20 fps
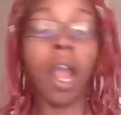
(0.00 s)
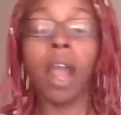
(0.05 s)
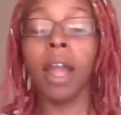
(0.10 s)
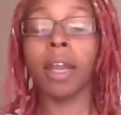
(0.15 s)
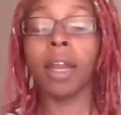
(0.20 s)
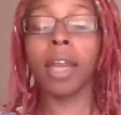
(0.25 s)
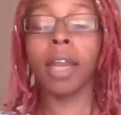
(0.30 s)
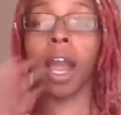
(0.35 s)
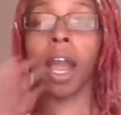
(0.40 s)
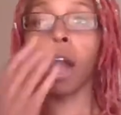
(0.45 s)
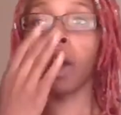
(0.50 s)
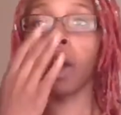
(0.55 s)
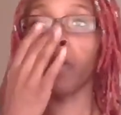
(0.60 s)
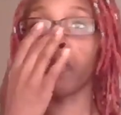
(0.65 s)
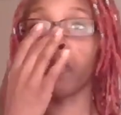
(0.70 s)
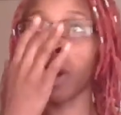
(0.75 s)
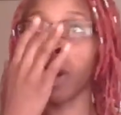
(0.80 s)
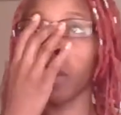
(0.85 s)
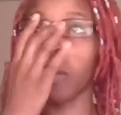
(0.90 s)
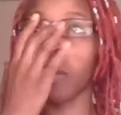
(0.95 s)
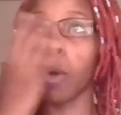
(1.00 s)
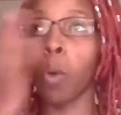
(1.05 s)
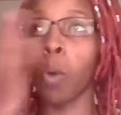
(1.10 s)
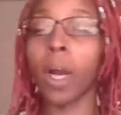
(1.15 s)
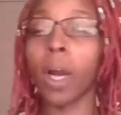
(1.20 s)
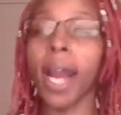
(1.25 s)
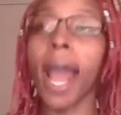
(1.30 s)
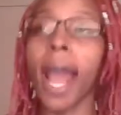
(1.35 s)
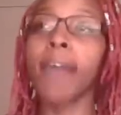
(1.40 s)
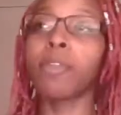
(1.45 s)
Now, from
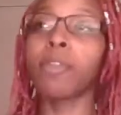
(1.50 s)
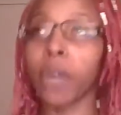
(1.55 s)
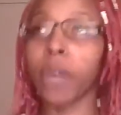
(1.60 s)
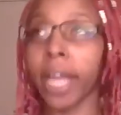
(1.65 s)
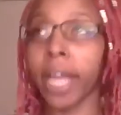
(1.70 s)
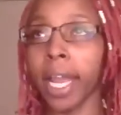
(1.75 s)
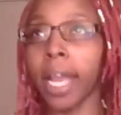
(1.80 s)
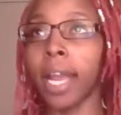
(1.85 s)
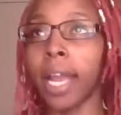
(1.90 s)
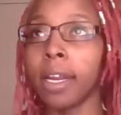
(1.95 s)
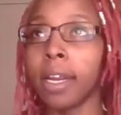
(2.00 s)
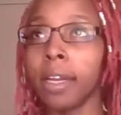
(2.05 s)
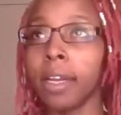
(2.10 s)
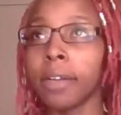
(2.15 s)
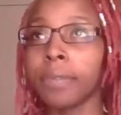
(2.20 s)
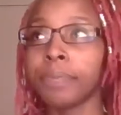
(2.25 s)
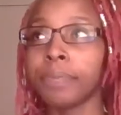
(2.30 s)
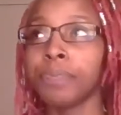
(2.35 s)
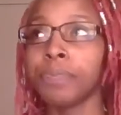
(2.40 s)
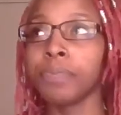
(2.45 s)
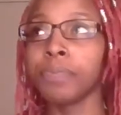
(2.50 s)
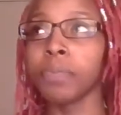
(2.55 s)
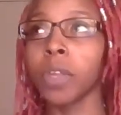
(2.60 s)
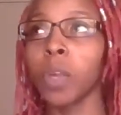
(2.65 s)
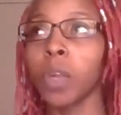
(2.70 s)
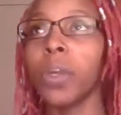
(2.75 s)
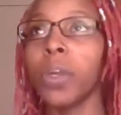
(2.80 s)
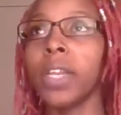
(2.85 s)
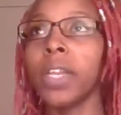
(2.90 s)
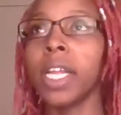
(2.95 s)
what I've read,
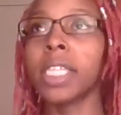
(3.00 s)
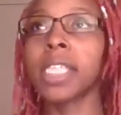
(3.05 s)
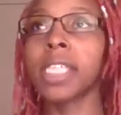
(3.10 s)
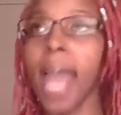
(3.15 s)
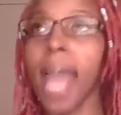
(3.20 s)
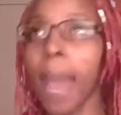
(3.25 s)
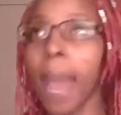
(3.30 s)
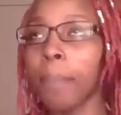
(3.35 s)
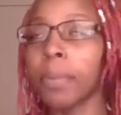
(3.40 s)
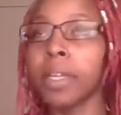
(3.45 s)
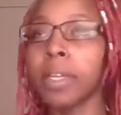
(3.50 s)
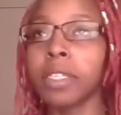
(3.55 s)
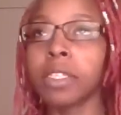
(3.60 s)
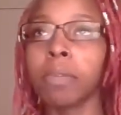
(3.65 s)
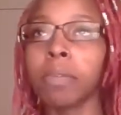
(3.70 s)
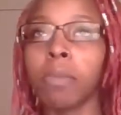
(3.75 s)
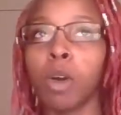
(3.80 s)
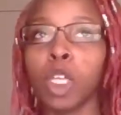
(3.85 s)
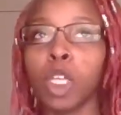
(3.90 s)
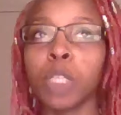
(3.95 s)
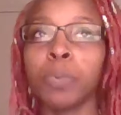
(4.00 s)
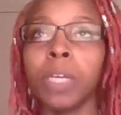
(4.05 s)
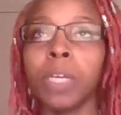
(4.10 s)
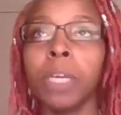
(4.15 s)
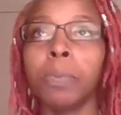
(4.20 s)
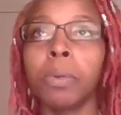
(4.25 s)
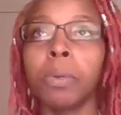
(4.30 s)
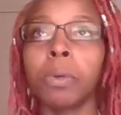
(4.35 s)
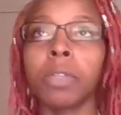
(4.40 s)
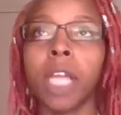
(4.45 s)
when this happens to most
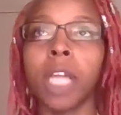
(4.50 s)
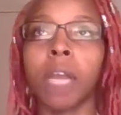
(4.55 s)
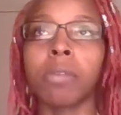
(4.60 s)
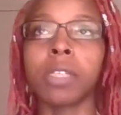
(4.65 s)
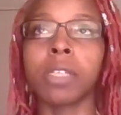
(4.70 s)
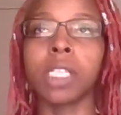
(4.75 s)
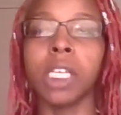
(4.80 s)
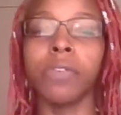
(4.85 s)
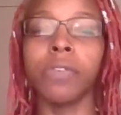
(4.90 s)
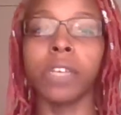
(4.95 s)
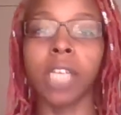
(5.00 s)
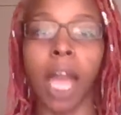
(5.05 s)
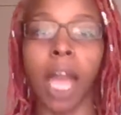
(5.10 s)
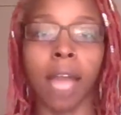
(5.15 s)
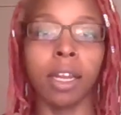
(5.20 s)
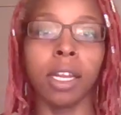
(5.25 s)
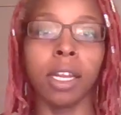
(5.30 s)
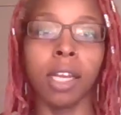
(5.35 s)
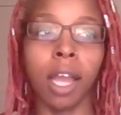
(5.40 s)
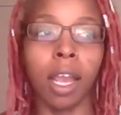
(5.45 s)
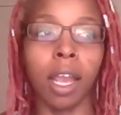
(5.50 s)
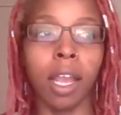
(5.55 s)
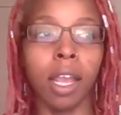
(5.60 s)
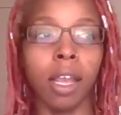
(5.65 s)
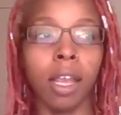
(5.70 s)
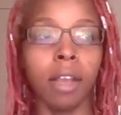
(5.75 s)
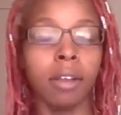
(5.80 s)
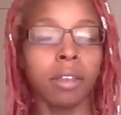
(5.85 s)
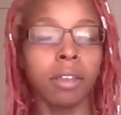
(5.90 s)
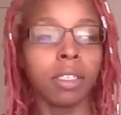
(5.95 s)
people, they receive a
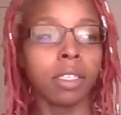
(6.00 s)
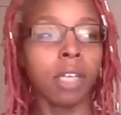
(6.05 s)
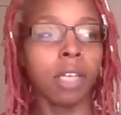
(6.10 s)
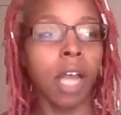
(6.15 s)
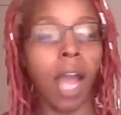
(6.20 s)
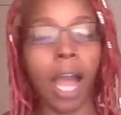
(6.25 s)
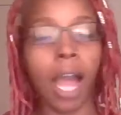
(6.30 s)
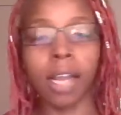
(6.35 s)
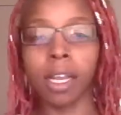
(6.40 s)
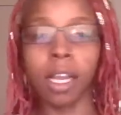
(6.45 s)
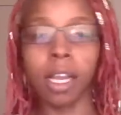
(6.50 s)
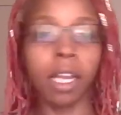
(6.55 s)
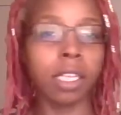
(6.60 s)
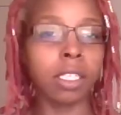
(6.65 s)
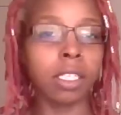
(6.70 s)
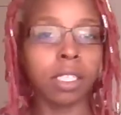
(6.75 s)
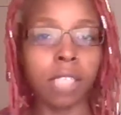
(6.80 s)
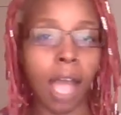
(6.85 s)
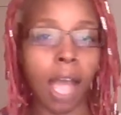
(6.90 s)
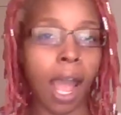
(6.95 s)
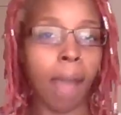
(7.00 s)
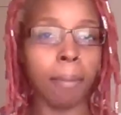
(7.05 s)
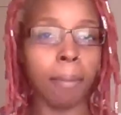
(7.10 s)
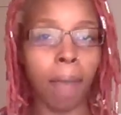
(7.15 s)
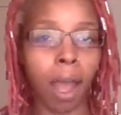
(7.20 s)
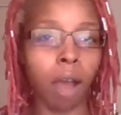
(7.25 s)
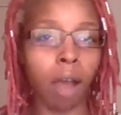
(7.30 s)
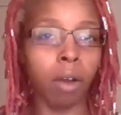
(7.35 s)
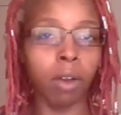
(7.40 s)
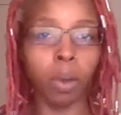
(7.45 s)
90-day, I guess,
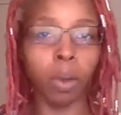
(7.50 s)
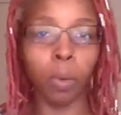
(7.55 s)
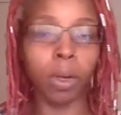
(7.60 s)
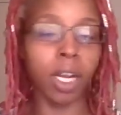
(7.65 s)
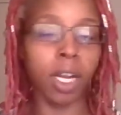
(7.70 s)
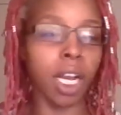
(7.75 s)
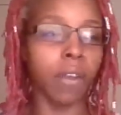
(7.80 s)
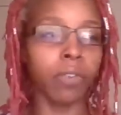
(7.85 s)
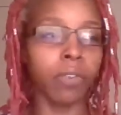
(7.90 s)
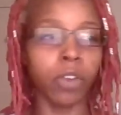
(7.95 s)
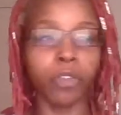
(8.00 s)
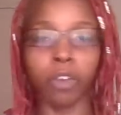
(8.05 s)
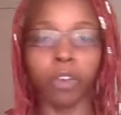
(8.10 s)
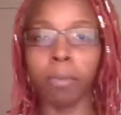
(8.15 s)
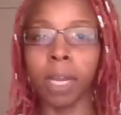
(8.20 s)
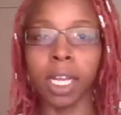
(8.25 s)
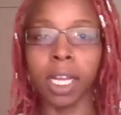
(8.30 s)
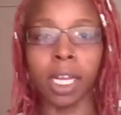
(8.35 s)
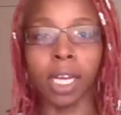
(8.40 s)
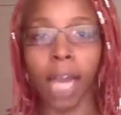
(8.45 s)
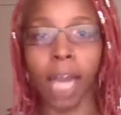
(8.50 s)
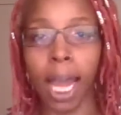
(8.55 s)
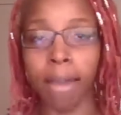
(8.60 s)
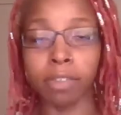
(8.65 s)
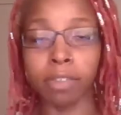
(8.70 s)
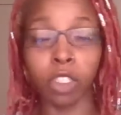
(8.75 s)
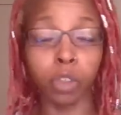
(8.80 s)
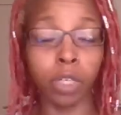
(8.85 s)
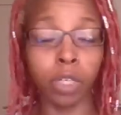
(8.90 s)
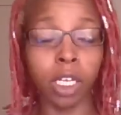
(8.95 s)
timeout or whatever from making
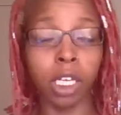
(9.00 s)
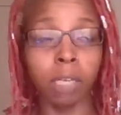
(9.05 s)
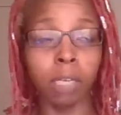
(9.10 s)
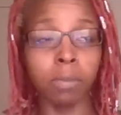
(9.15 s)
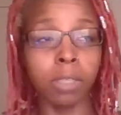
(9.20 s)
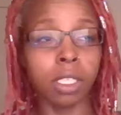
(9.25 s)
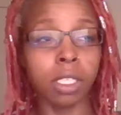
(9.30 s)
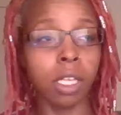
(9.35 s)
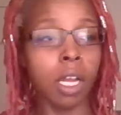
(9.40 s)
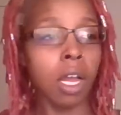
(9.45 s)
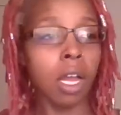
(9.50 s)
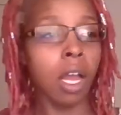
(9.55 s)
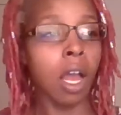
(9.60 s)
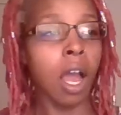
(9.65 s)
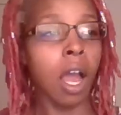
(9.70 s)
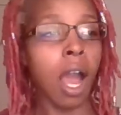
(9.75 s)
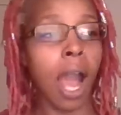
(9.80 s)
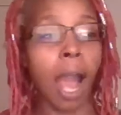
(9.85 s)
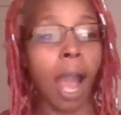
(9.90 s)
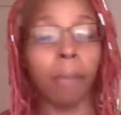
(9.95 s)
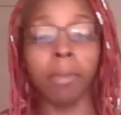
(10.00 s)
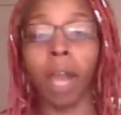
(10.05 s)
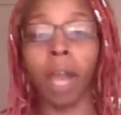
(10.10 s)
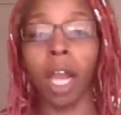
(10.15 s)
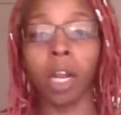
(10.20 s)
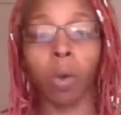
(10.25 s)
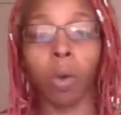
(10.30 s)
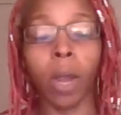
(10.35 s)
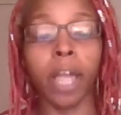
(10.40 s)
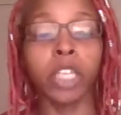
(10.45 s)
live streams. I'm
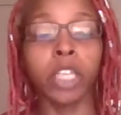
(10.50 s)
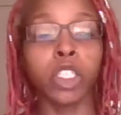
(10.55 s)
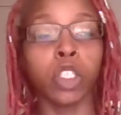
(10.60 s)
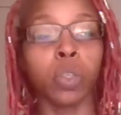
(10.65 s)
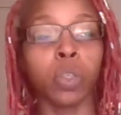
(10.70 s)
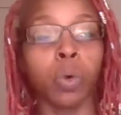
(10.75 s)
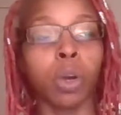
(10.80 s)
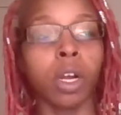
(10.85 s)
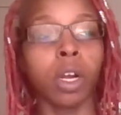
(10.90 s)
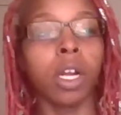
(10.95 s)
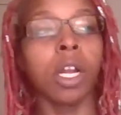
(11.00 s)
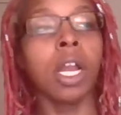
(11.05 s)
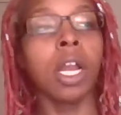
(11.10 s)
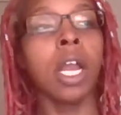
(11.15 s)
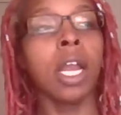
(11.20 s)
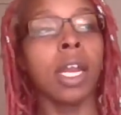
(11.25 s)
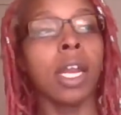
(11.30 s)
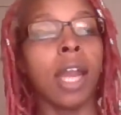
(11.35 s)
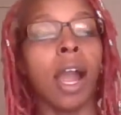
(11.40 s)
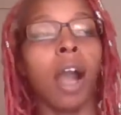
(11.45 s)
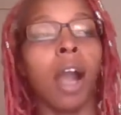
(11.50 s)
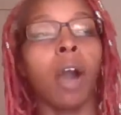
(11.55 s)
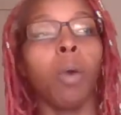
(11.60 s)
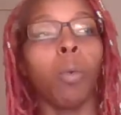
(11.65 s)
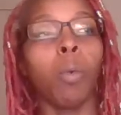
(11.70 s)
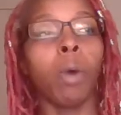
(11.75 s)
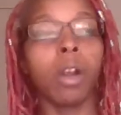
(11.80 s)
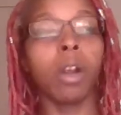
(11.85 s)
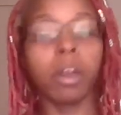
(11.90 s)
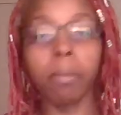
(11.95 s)
not quite sure. Now,
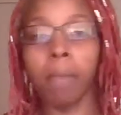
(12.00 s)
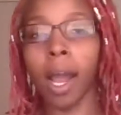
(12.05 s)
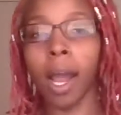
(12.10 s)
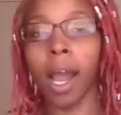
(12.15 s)
one of